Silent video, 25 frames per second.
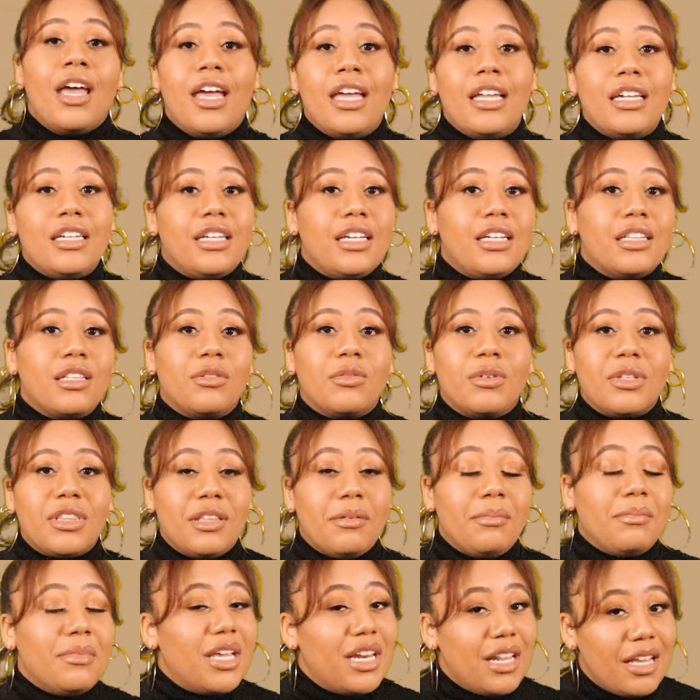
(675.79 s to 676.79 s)
and dealing with
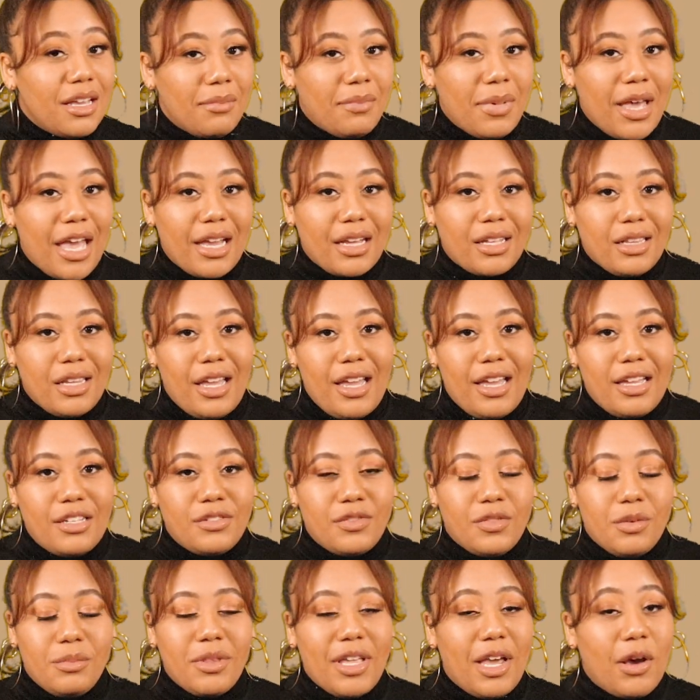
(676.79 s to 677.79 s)
the media
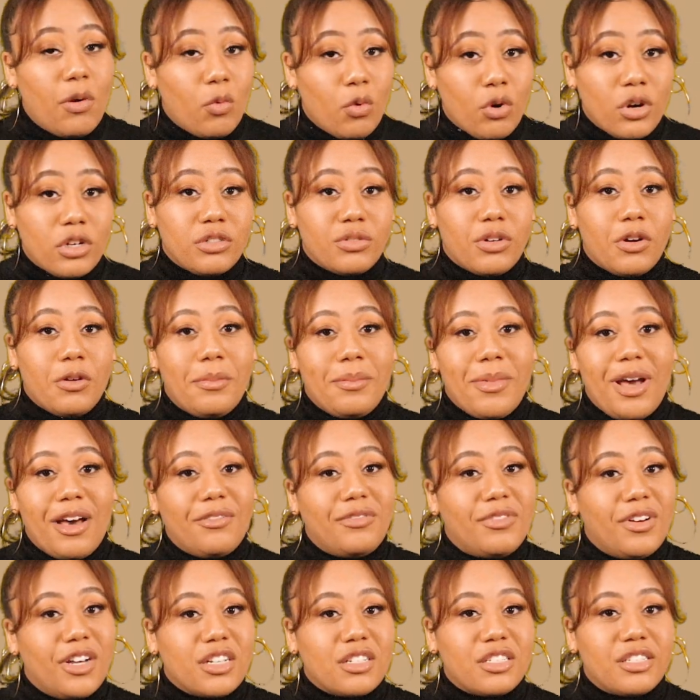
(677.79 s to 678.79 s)
backlash from that wardrobe
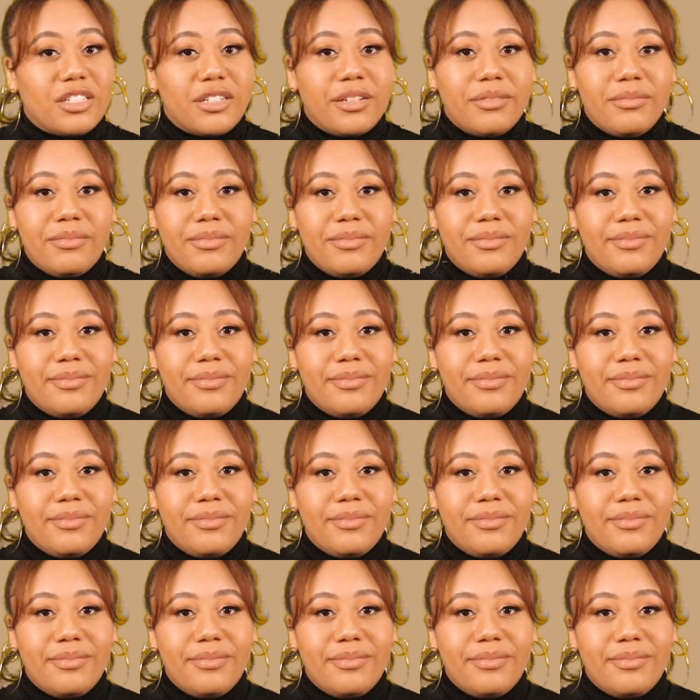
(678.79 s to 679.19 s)
malfunction.